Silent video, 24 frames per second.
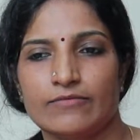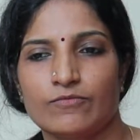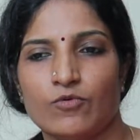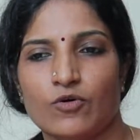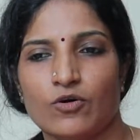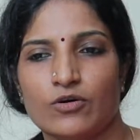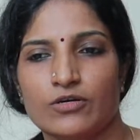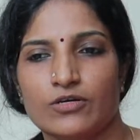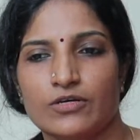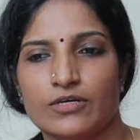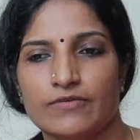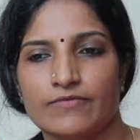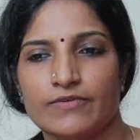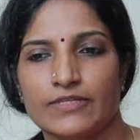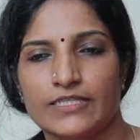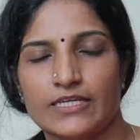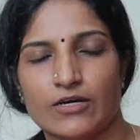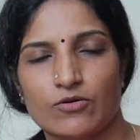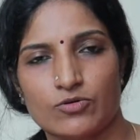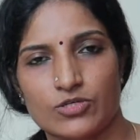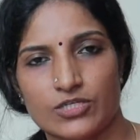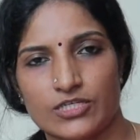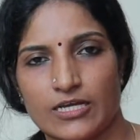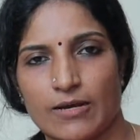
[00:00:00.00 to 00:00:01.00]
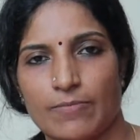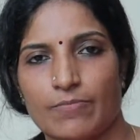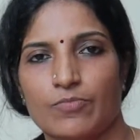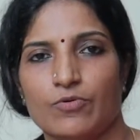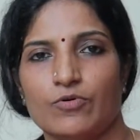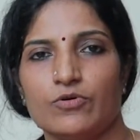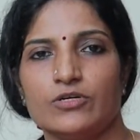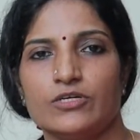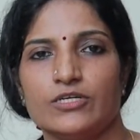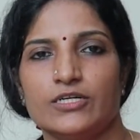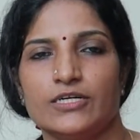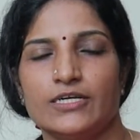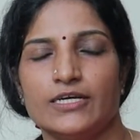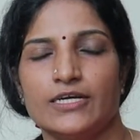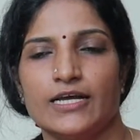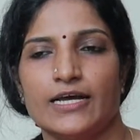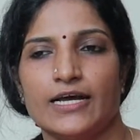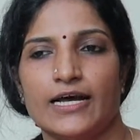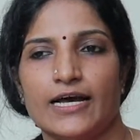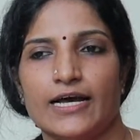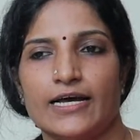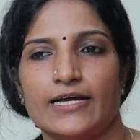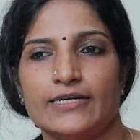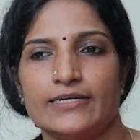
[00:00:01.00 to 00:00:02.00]
walk without support,
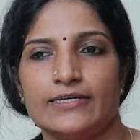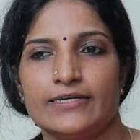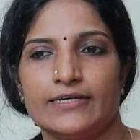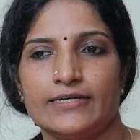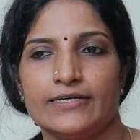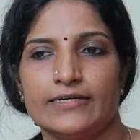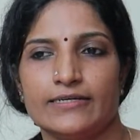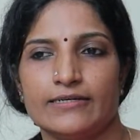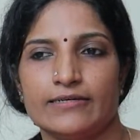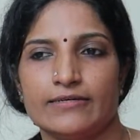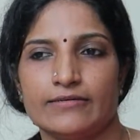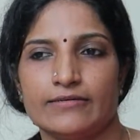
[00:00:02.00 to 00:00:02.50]
and